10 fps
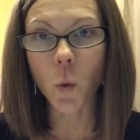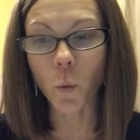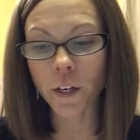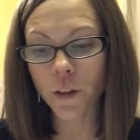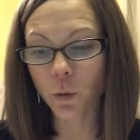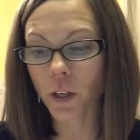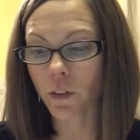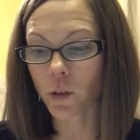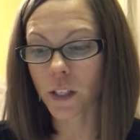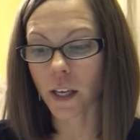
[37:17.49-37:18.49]
1 in 3 of
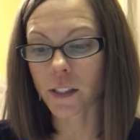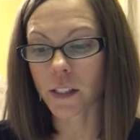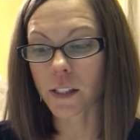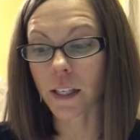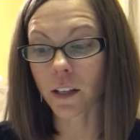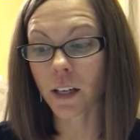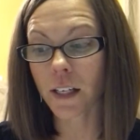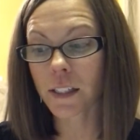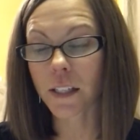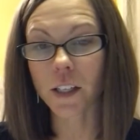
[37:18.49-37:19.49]
those cases in the
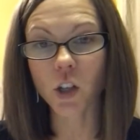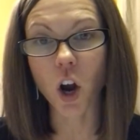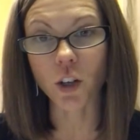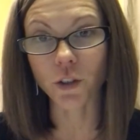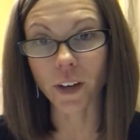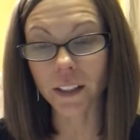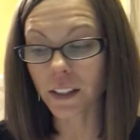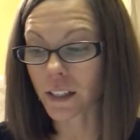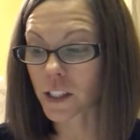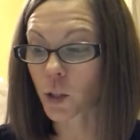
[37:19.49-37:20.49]
United States are directly
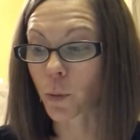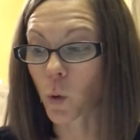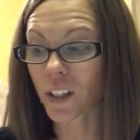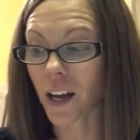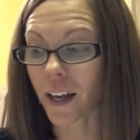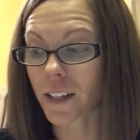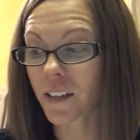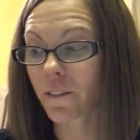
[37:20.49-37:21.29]
linked to poor diet,